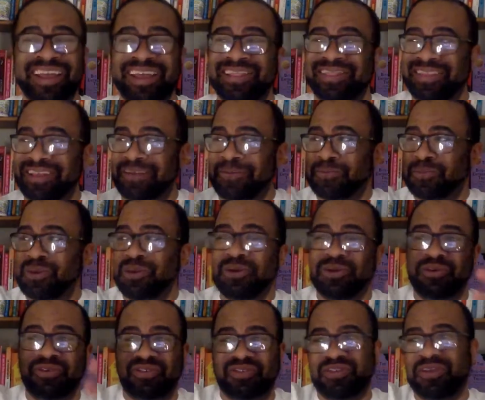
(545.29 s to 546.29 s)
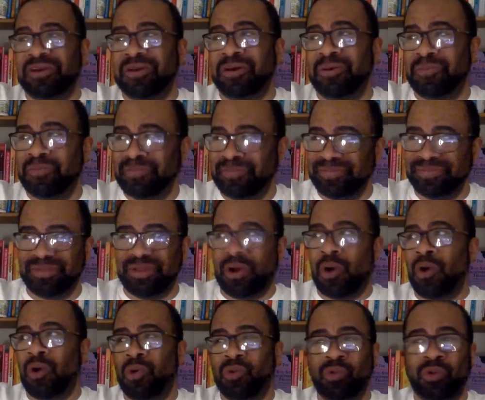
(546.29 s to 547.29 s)
The computers took up
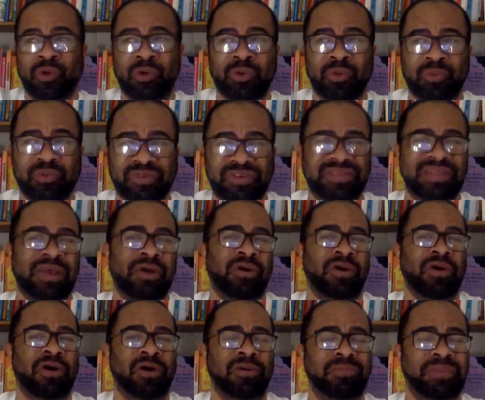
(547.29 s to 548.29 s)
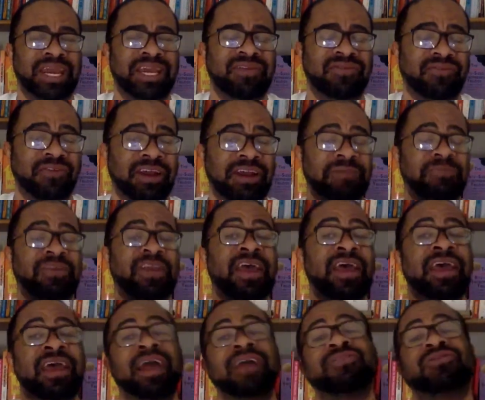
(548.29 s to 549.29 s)
whole rooms. They were called mainframes.
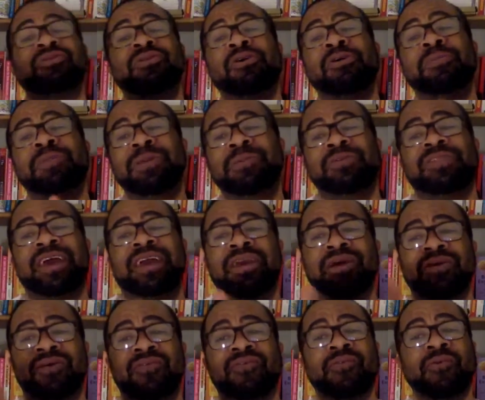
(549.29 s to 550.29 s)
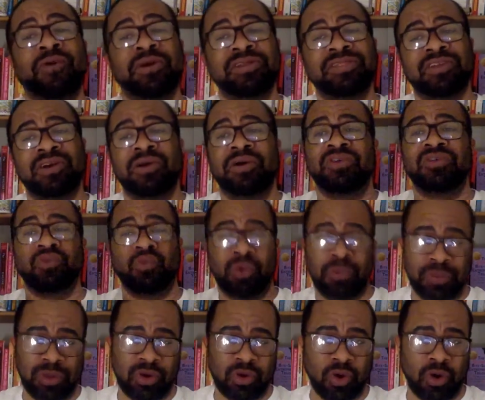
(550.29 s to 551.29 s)
And so the only people that could afford those would
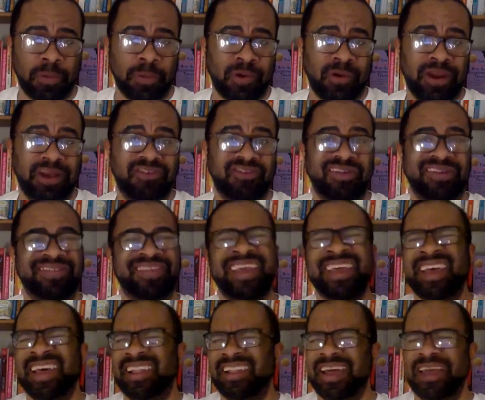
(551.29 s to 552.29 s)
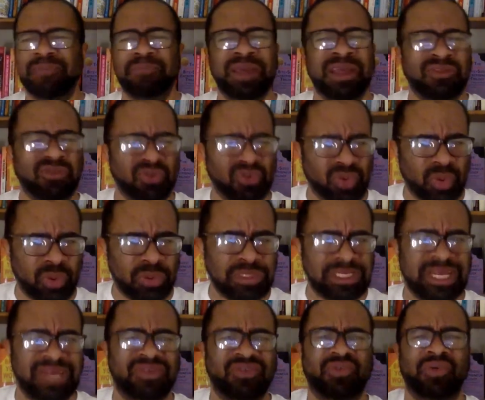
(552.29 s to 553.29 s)
be corporations, like major school
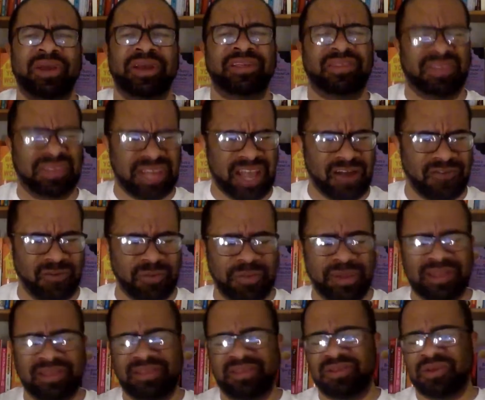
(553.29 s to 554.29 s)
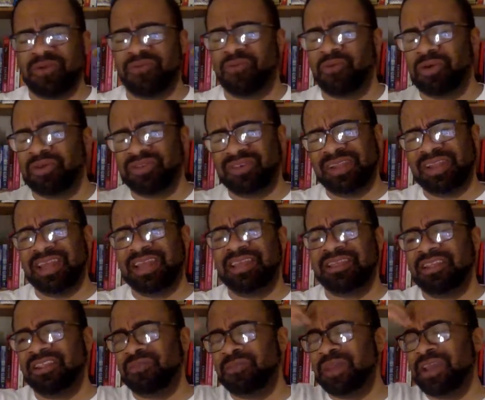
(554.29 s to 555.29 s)
districts, government, and so forth. So they get
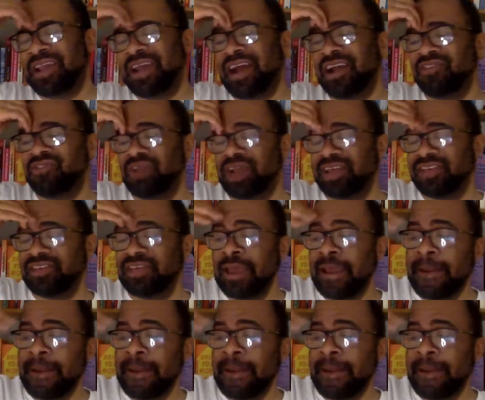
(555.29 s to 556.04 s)
these big contracts.